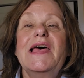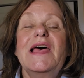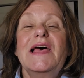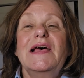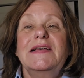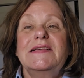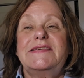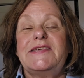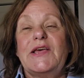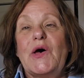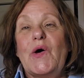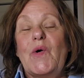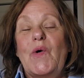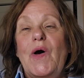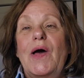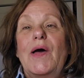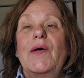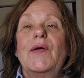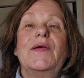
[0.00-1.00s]

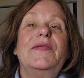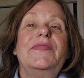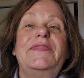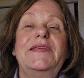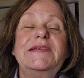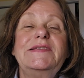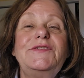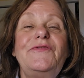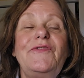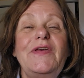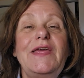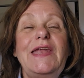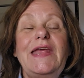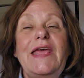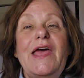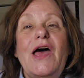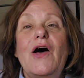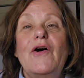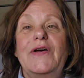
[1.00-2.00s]
So this
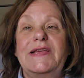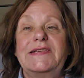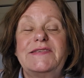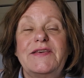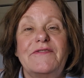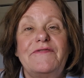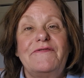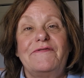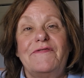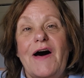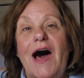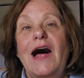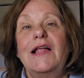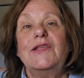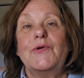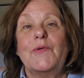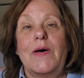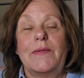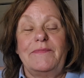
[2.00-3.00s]
video is a
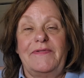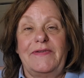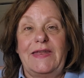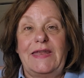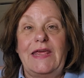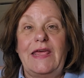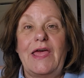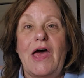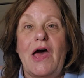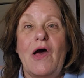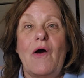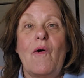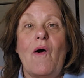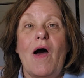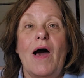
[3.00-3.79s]
follow-up video